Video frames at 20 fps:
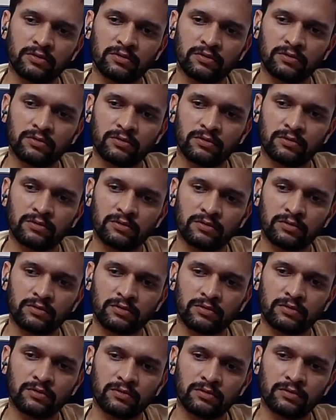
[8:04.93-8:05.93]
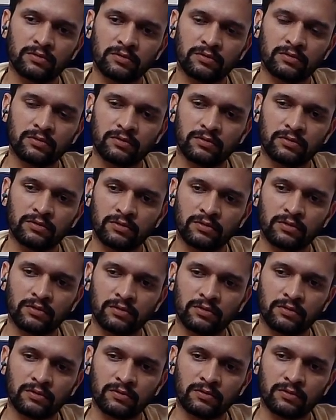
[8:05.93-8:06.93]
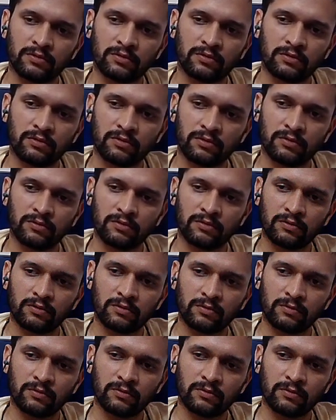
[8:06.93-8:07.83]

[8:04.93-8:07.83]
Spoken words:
No one is speaking in this clip.